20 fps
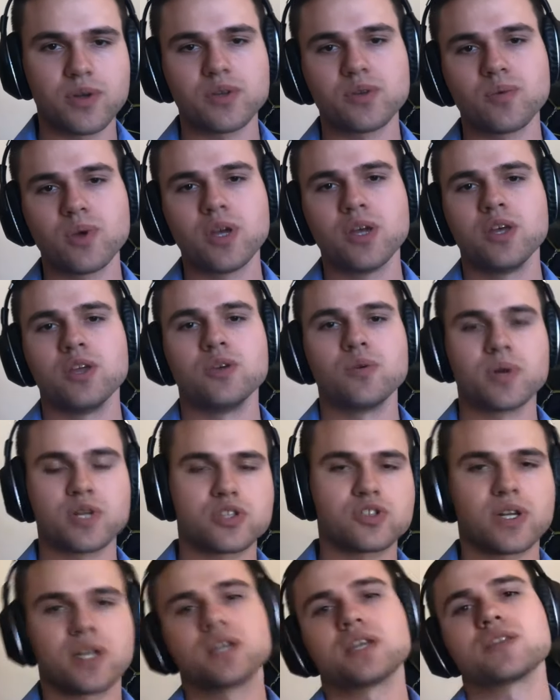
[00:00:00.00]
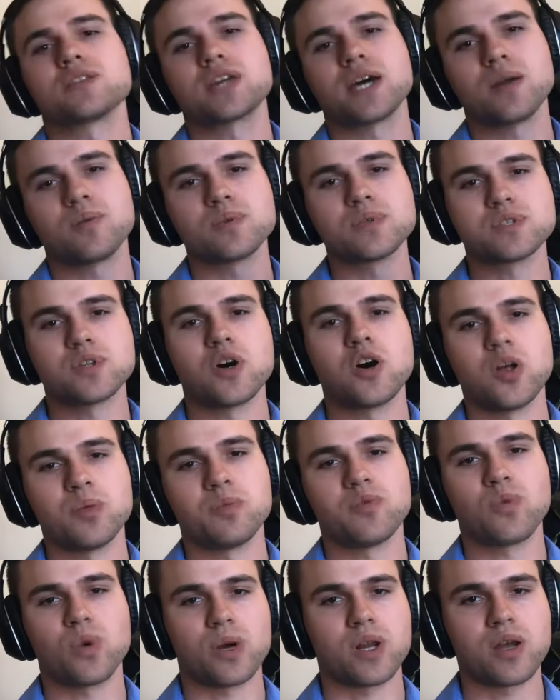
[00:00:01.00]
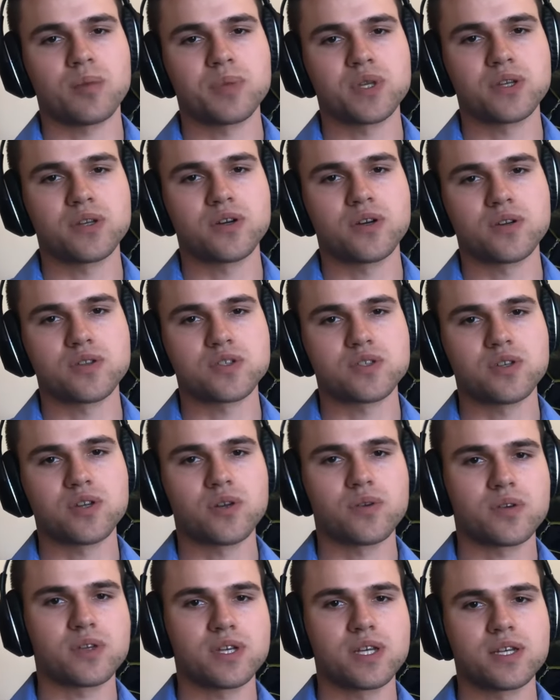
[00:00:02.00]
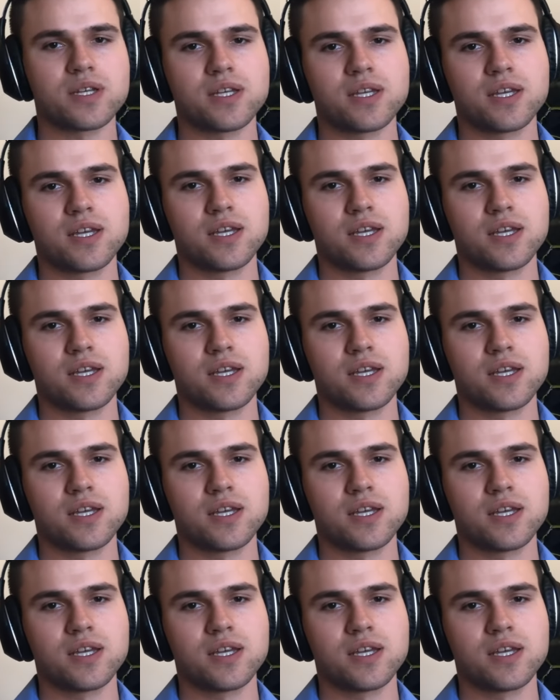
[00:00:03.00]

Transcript: you want to try to get that resolved before coming here so you don't get